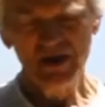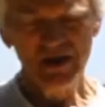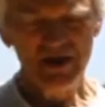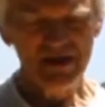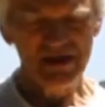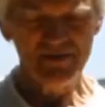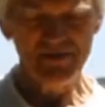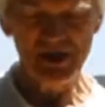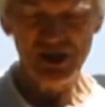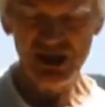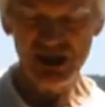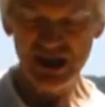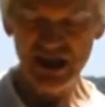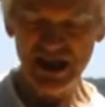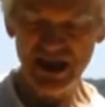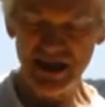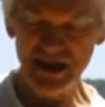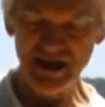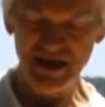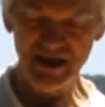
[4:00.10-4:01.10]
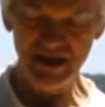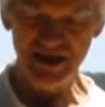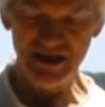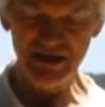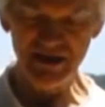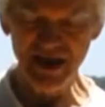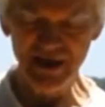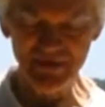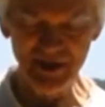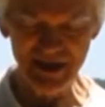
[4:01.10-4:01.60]
especially in a
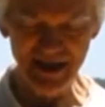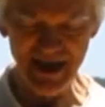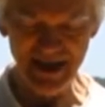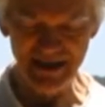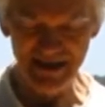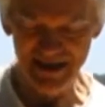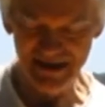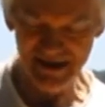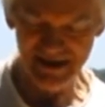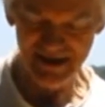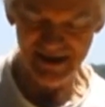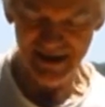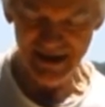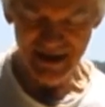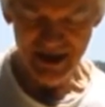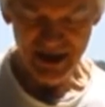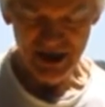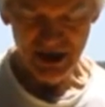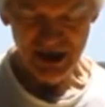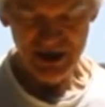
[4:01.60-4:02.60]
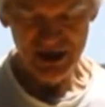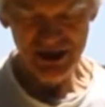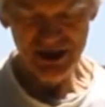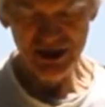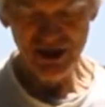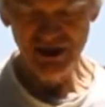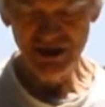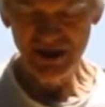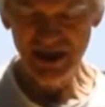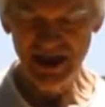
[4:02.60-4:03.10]
climate like this, you
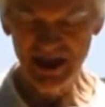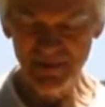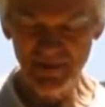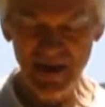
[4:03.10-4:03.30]
start to get